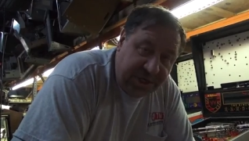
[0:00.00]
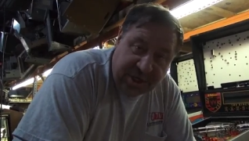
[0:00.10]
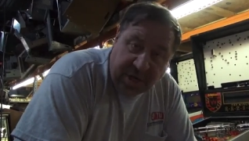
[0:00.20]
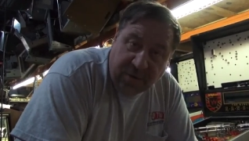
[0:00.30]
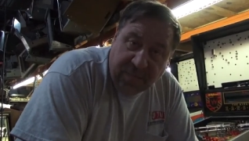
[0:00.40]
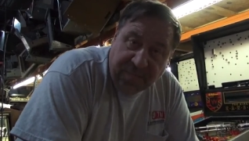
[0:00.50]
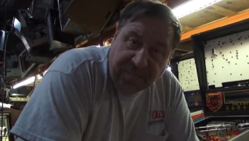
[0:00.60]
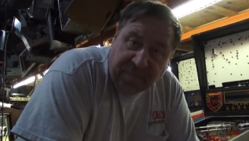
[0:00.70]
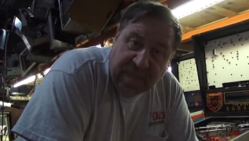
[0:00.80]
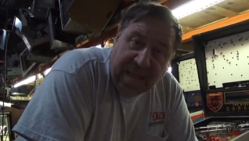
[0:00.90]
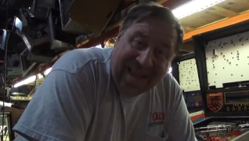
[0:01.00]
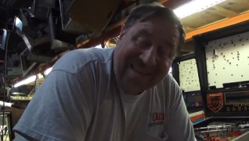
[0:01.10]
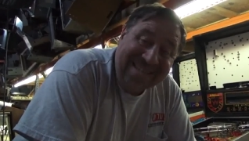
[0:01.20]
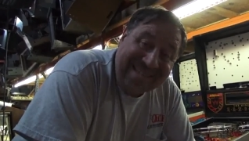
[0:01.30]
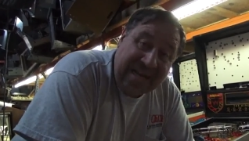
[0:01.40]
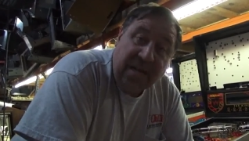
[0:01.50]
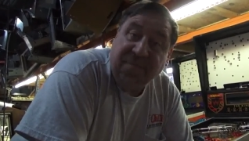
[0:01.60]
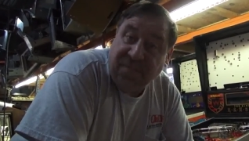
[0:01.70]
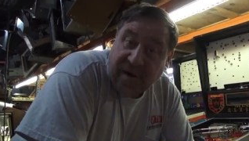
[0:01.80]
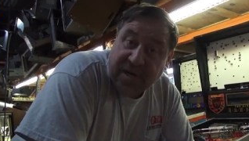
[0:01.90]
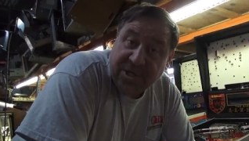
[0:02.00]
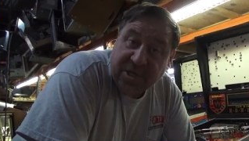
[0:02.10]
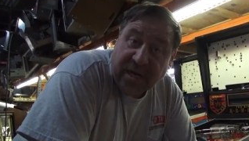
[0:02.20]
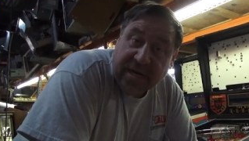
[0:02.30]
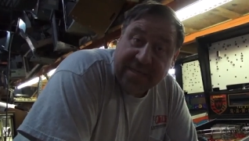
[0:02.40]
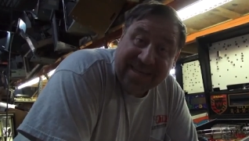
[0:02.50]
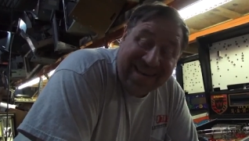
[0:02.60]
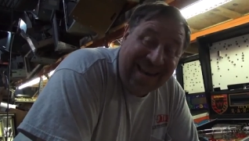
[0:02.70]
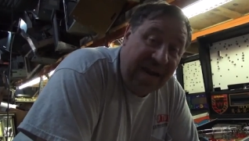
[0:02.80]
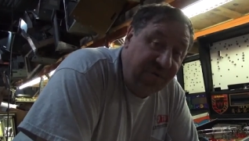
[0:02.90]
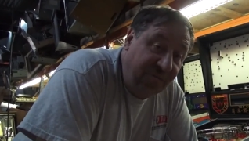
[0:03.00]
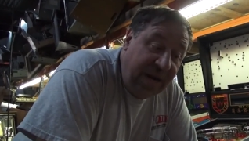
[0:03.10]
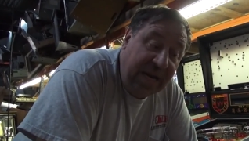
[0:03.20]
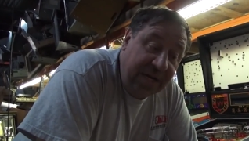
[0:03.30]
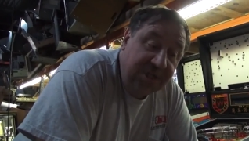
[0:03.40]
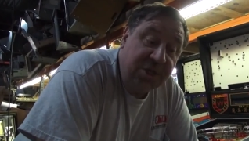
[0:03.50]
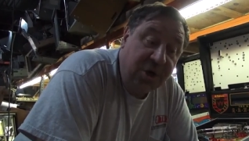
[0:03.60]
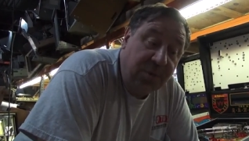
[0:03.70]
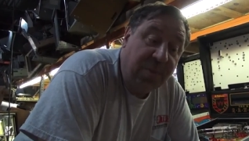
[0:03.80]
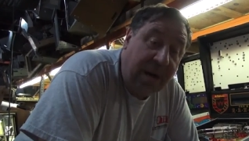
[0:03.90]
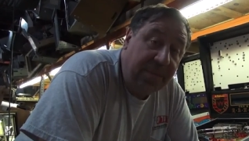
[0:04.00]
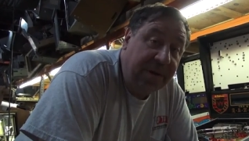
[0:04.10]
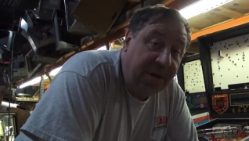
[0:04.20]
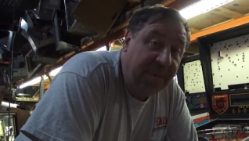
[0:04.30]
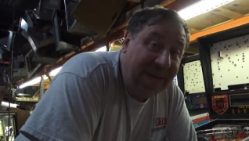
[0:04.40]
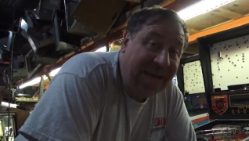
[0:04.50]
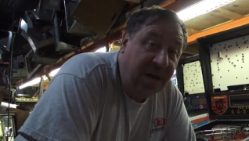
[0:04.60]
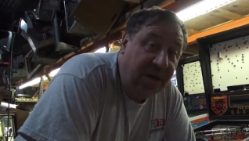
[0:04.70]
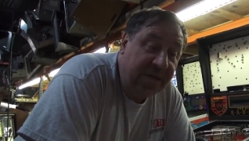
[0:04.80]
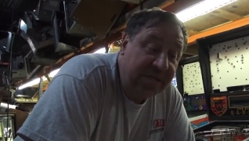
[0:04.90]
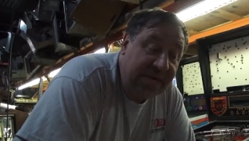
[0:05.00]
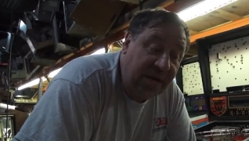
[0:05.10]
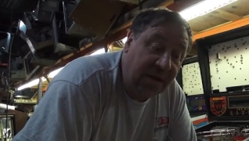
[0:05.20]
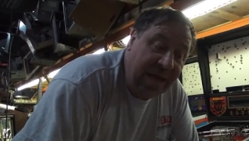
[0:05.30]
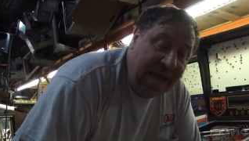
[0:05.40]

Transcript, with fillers: show and sell a franchise in that range, you're probably going to make a good sale.